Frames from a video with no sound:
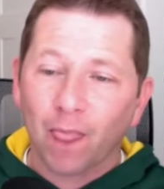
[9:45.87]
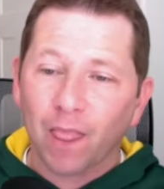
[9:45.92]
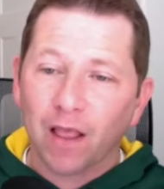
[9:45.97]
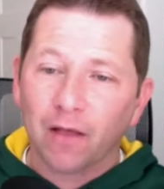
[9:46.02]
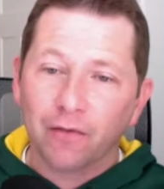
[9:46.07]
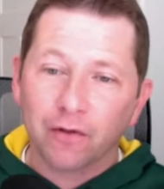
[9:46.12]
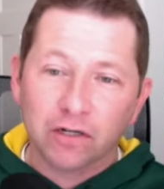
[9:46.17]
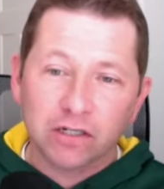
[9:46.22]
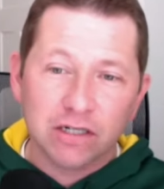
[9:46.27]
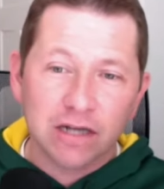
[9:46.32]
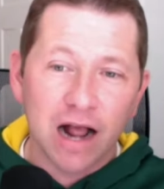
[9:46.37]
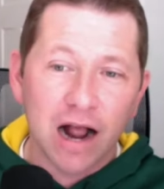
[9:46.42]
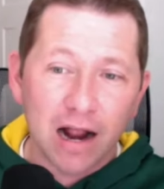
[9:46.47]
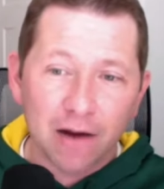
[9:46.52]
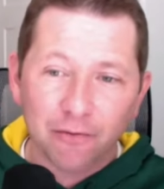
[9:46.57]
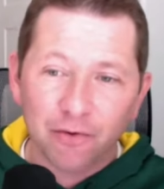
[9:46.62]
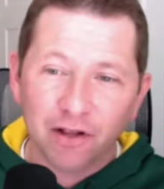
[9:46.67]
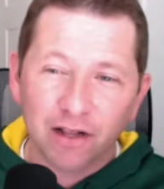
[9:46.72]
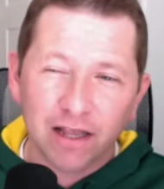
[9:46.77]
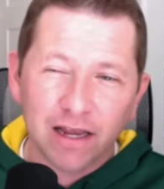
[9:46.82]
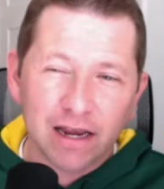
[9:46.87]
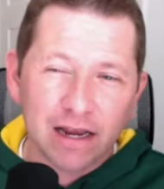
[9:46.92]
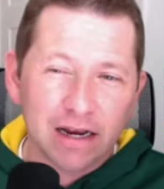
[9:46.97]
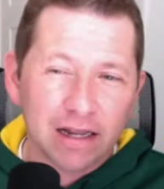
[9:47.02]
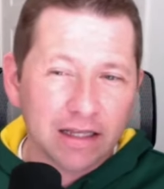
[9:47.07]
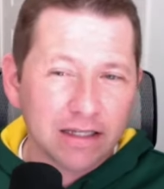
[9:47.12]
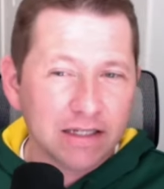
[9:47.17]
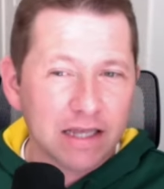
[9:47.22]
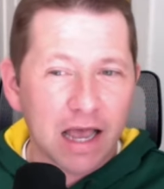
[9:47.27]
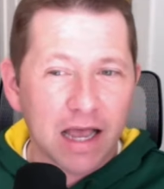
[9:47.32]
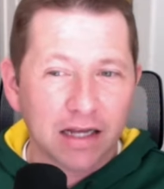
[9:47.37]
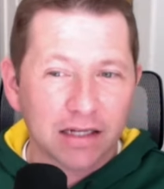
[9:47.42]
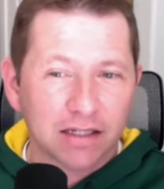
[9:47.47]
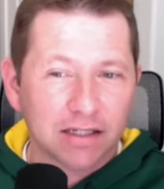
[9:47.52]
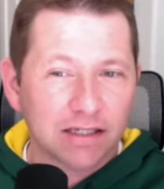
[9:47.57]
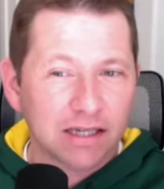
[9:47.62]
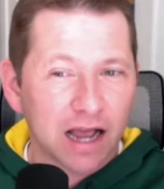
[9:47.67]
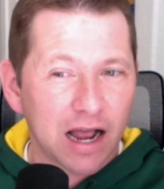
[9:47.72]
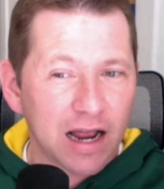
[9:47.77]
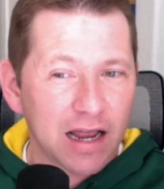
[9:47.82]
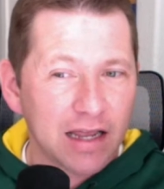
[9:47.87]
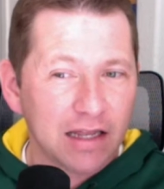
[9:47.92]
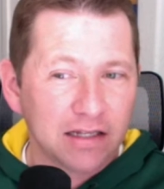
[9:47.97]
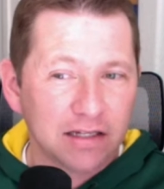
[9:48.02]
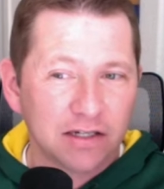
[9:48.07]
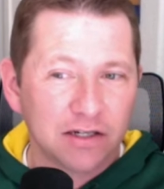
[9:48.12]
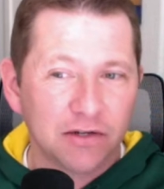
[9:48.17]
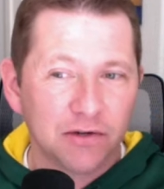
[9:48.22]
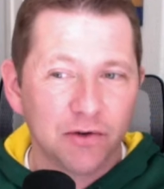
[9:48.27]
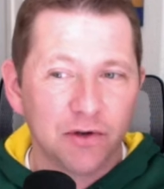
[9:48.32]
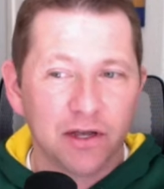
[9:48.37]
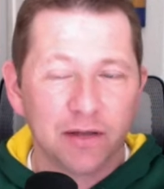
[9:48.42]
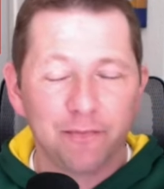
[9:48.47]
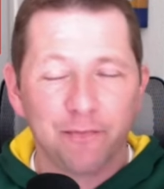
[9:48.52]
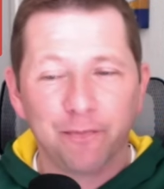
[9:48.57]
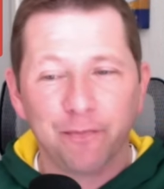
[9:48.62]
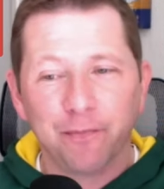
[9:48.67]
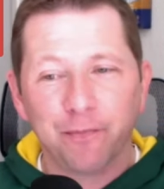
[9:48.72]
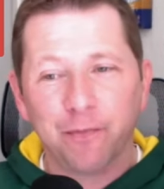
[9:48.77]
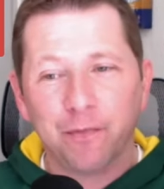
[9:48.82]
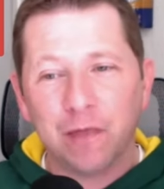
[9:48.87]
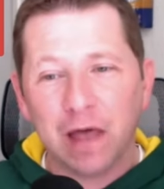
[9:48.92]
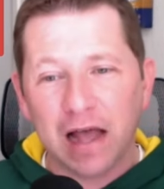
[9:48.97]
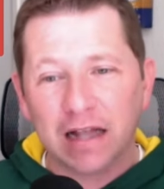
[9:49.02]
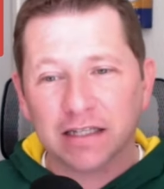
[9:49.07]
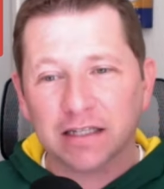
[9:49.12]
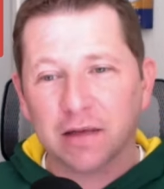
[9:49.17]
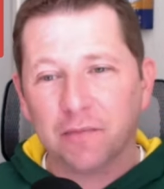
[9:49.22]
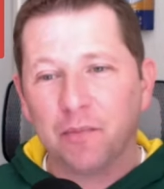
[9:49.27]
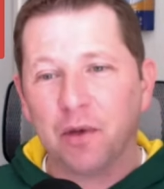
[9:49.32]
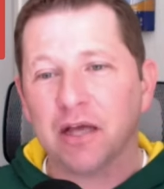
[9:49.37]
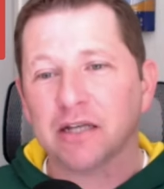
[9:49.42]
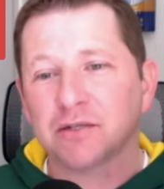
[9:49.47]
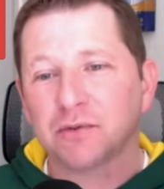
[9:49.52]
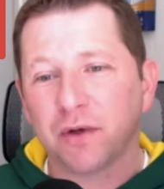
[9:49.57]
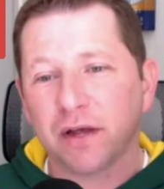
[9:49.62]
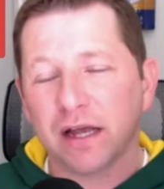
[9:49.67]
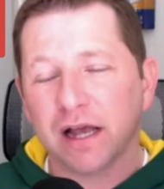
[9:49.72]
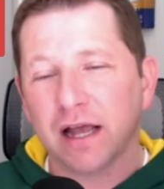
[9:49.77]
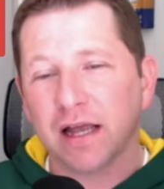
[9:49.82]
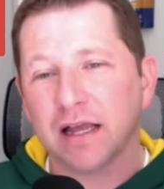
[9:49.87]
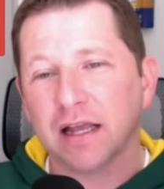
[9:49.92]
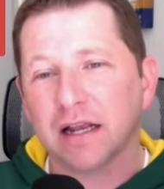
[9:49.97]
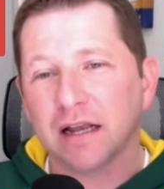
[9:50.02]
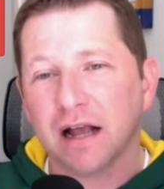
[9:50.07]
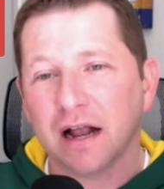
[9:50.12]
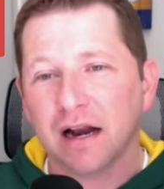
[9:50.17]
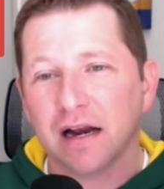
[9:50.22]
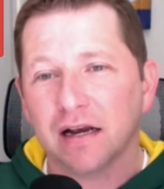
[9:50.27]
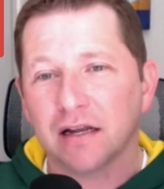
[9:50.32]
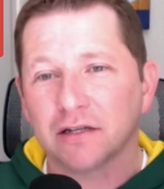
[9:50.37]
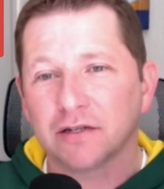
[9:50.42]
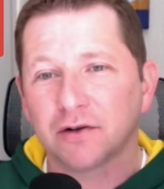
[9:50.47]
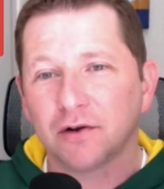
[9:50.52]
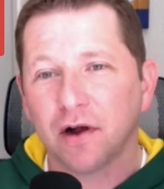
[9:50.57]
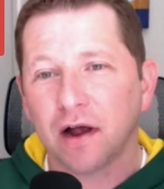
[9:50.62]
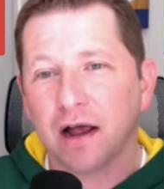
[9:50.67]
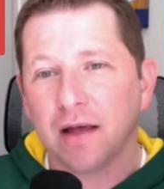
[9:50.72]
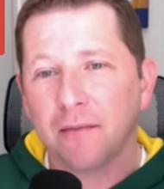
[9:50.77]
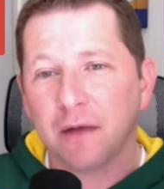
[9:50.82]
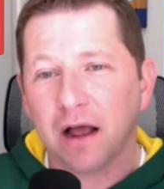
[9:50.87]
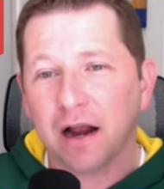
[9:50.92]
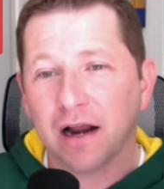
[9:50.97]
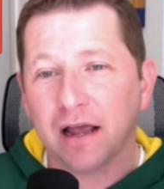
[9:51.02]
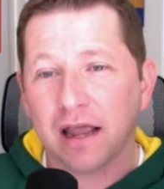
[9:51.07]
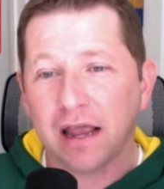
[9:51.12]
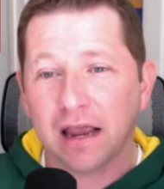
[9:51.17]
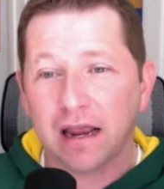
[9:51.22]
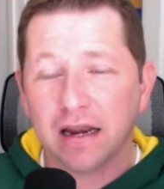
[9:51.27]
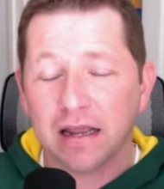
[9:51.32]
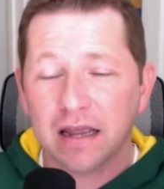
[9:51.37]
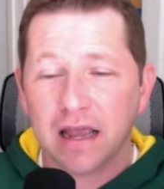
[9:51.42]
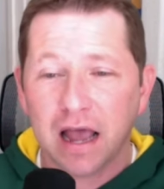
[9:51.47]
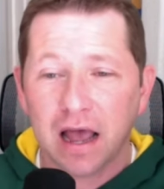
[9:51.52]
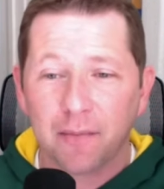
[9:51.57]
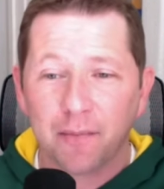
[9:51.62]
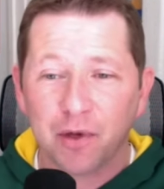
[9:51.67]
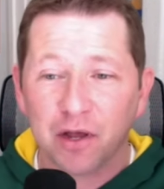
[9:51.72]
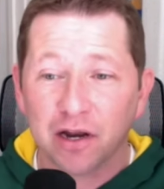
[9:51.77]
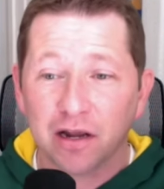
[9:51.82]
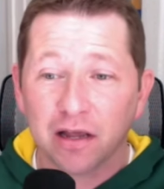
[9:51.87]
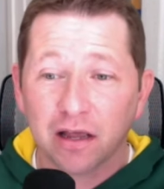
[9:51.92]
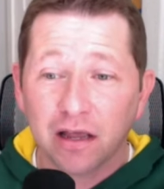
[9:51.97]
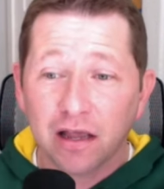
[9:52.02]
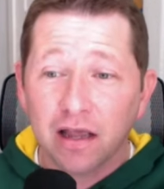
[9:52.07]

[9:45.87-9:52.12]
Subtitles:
There's not really an exact science to it. That's the best way I can kind of describe how to handicap it.